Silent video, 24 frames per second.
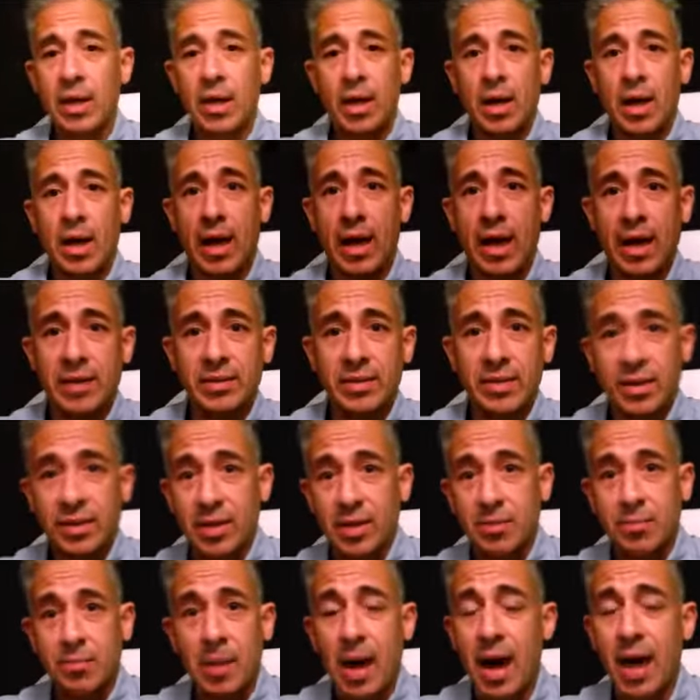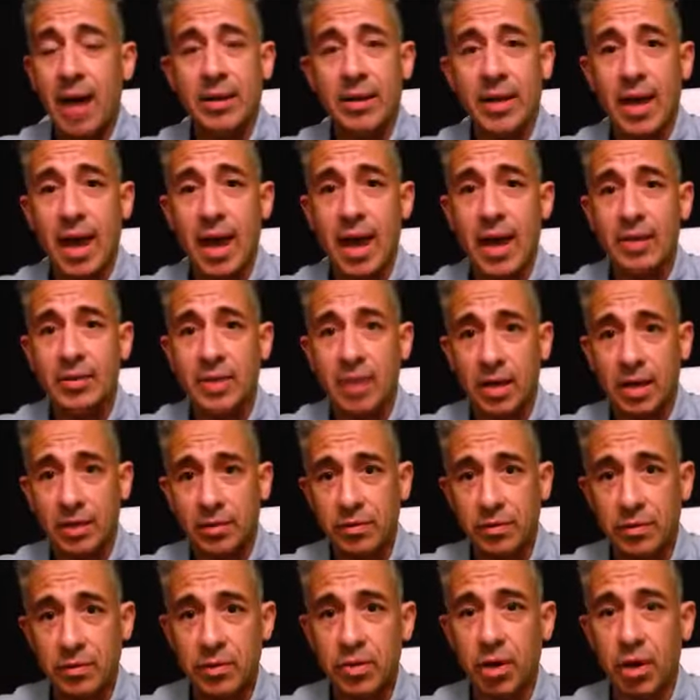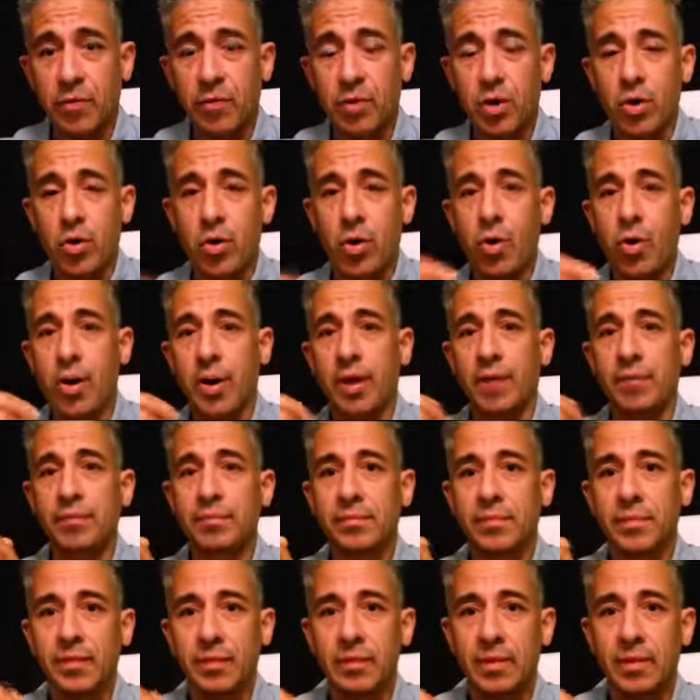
I did this podcast, I started recording,